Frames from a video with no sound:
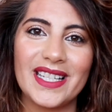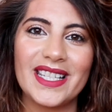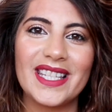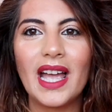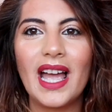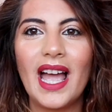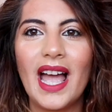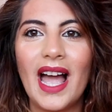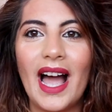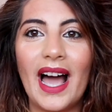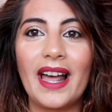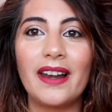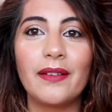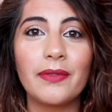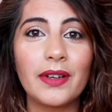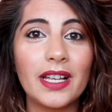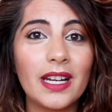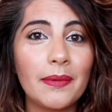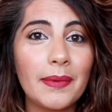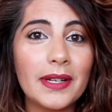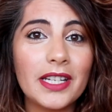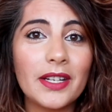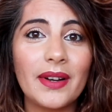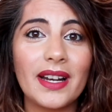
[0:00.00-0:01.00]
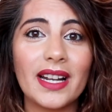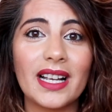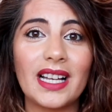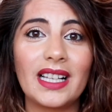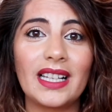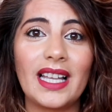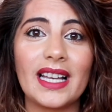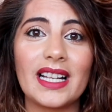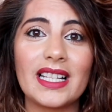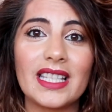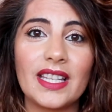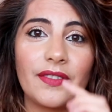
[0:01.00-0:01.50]
And, and I'm going to be doing a
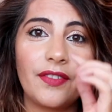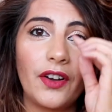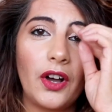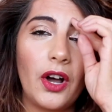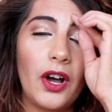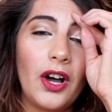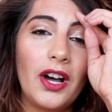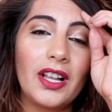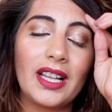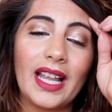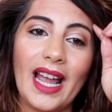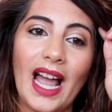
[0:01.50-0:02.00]
collective haul.